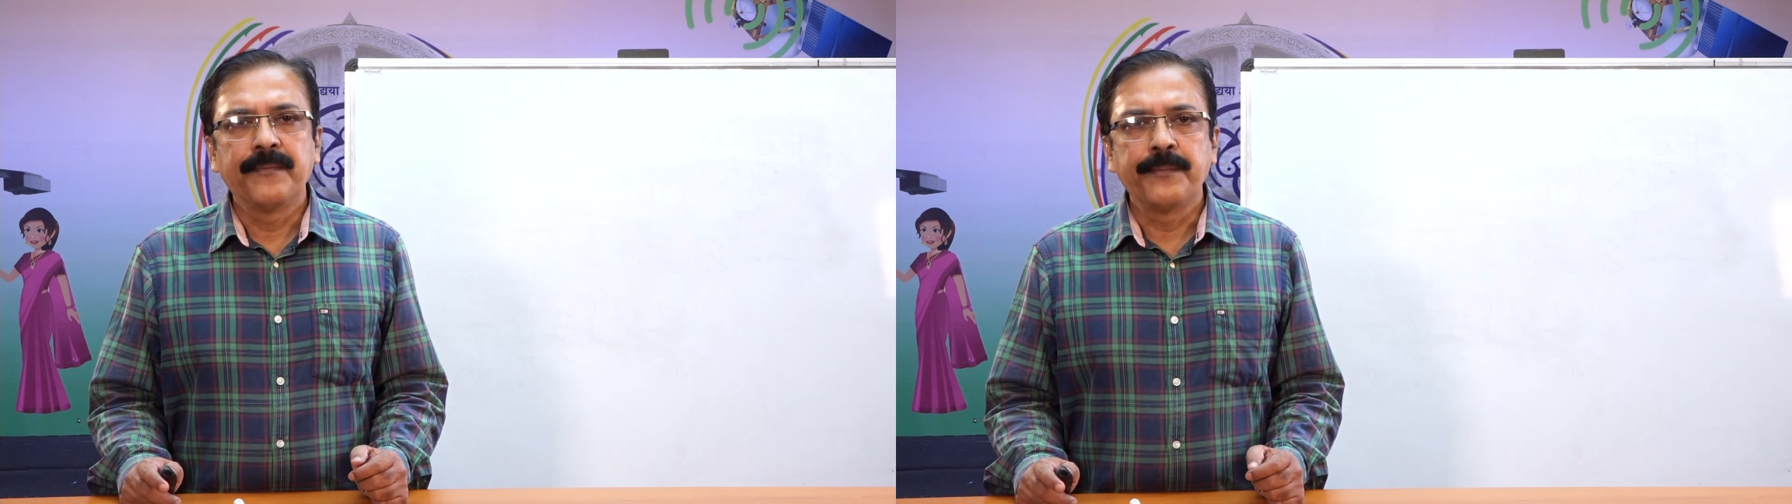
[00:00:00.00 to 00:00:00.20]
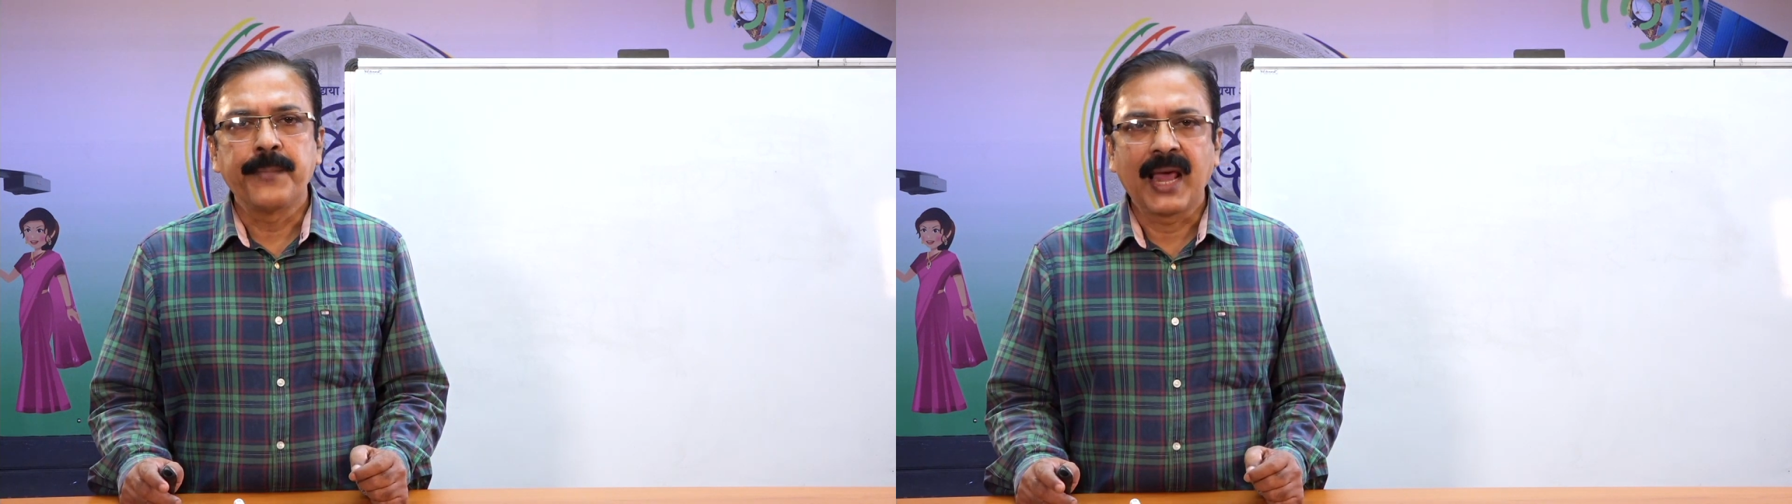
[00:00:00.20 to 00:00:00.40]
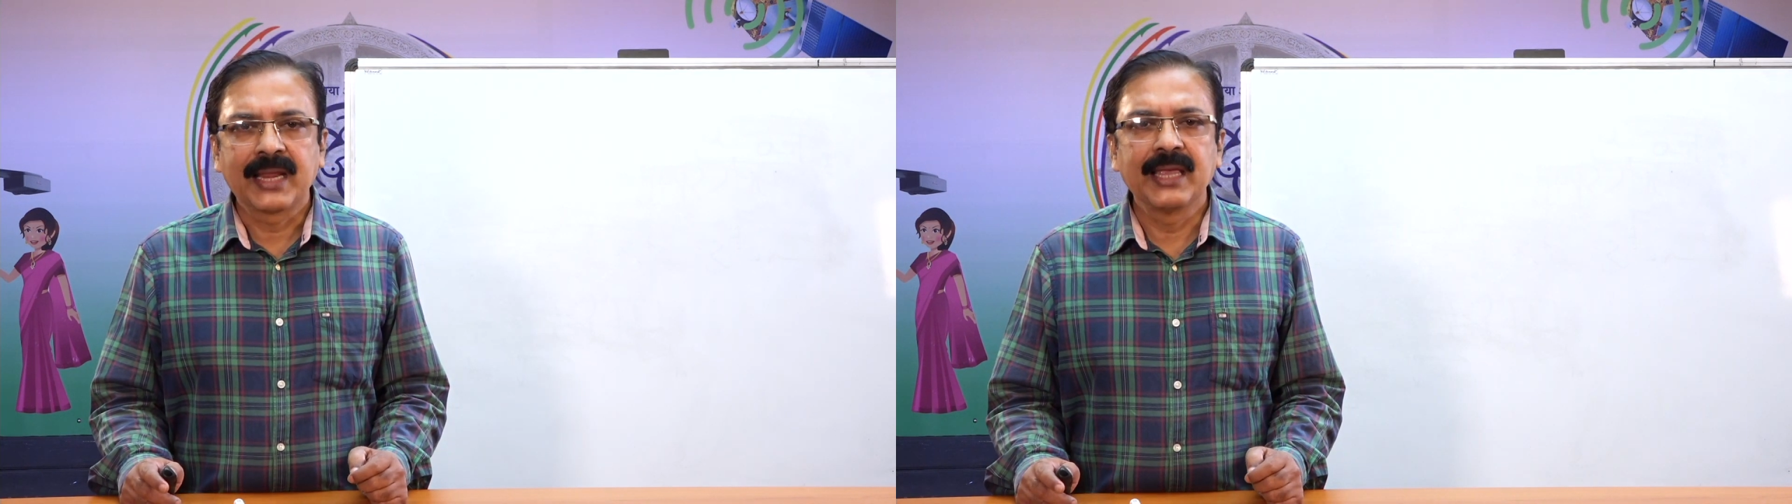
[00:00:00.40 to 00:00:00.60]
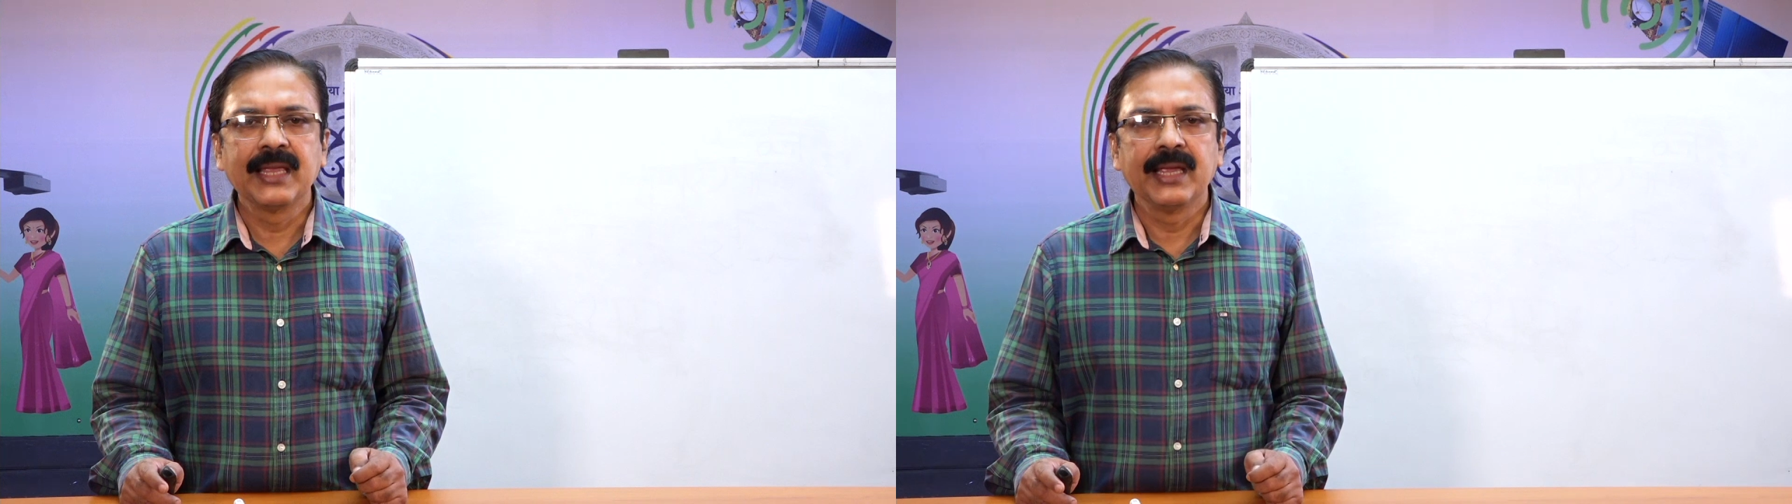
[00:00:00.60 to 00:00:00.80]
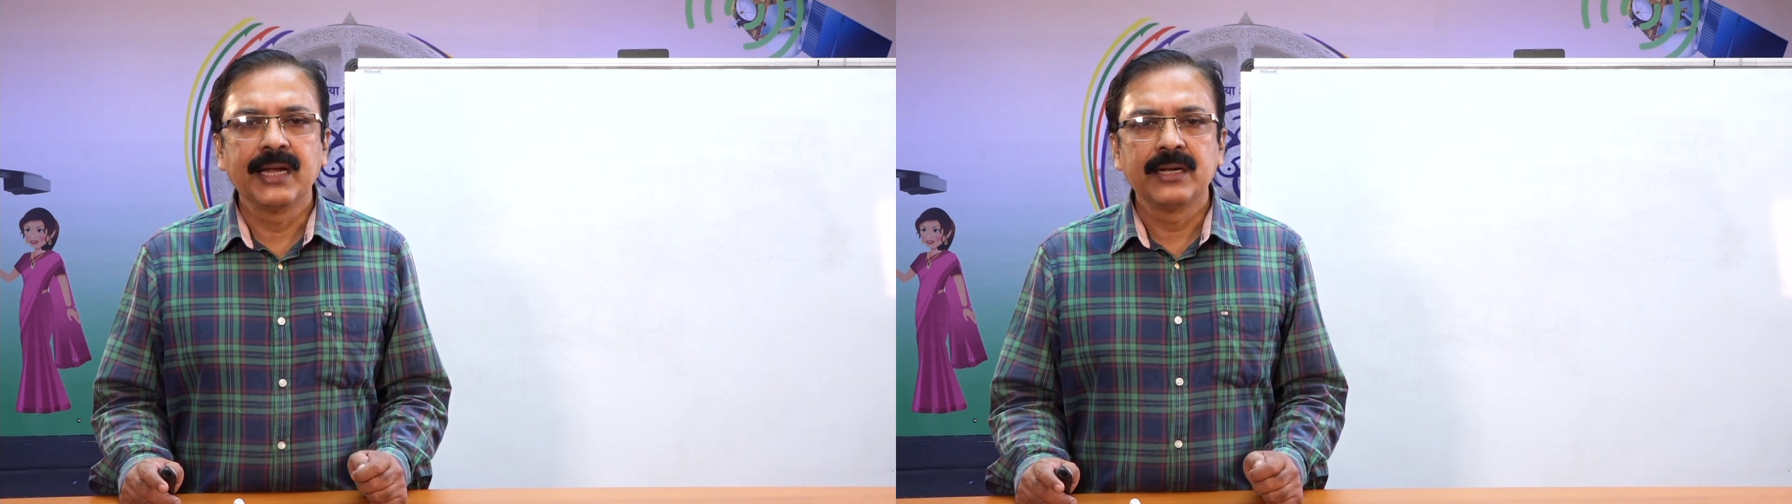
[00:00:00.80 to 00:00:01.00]

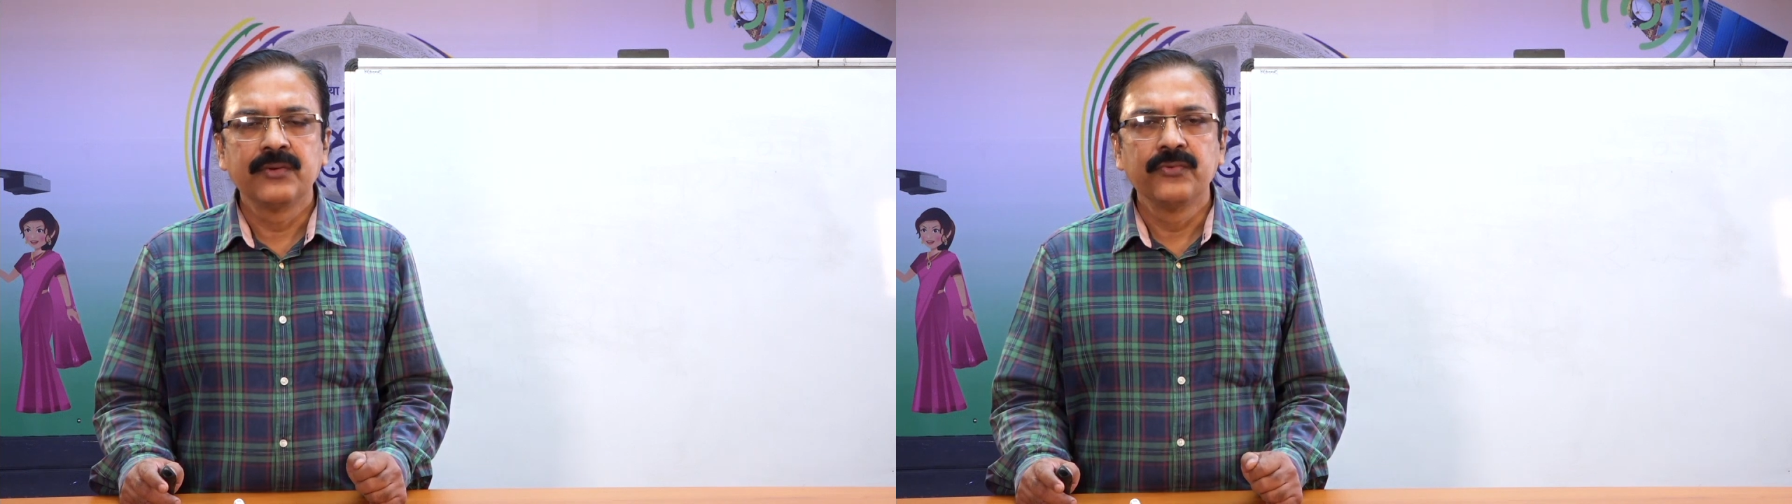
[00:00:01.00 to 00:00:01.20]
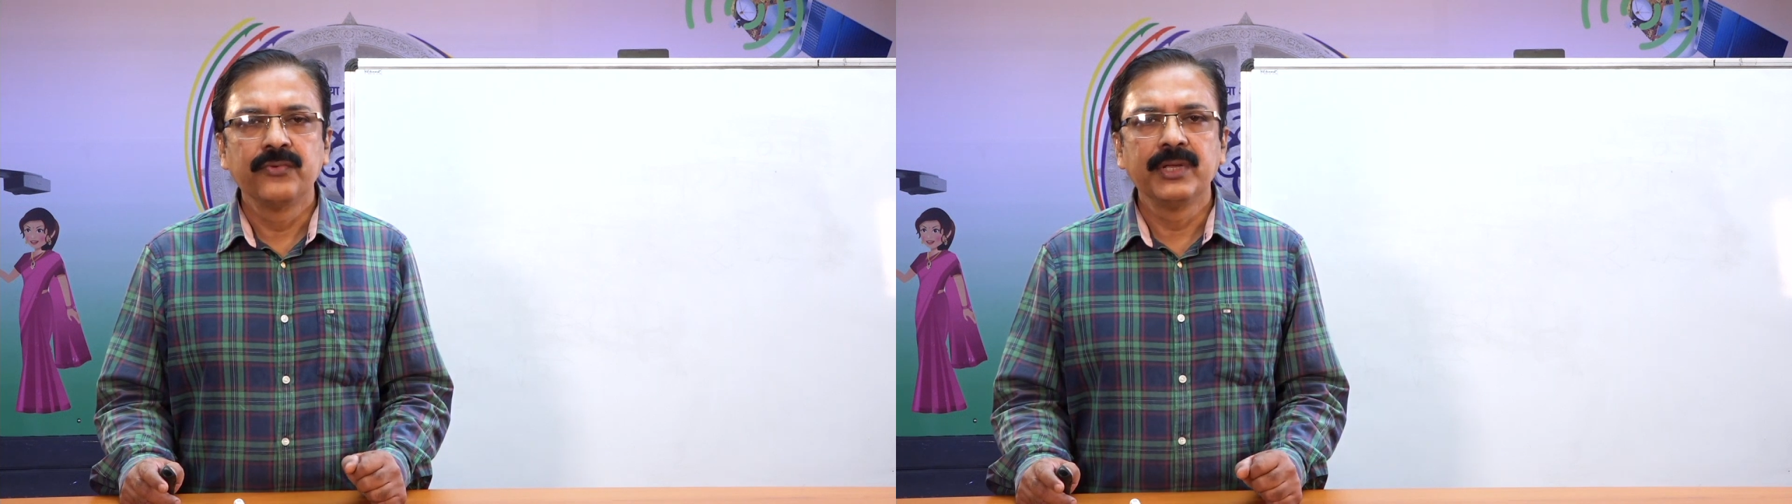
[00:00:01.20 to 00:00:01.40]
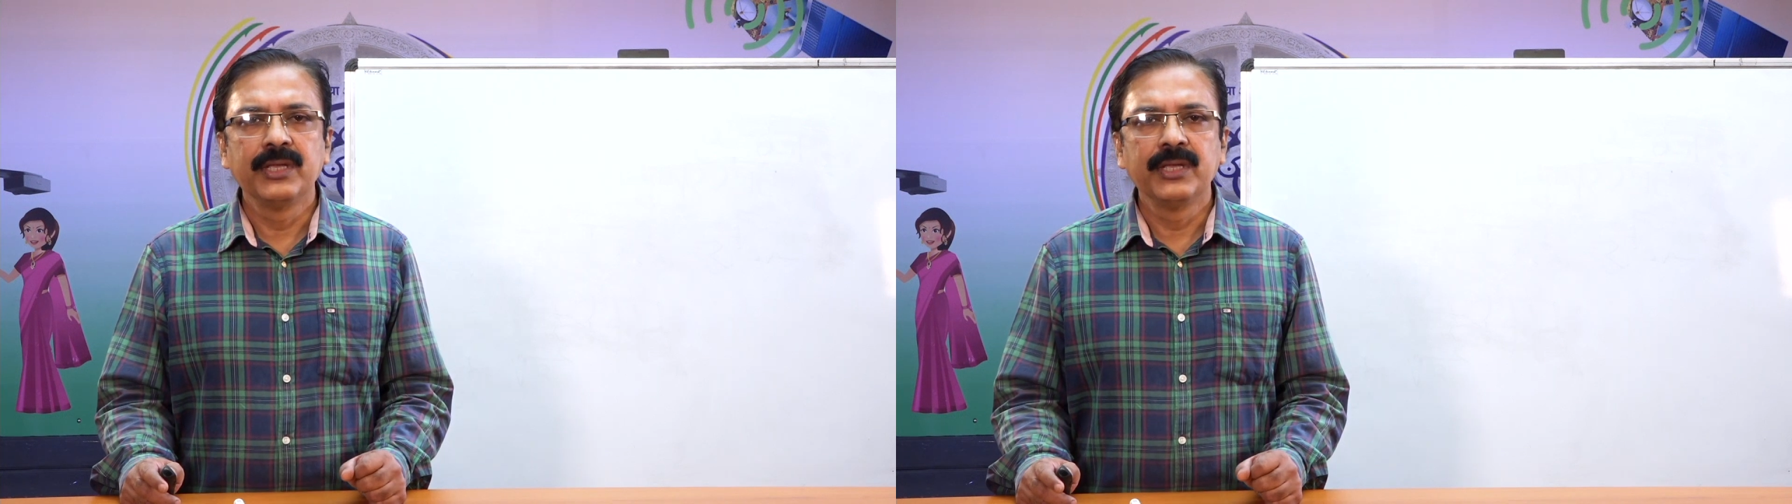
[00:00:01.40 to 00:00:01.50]
marking it, we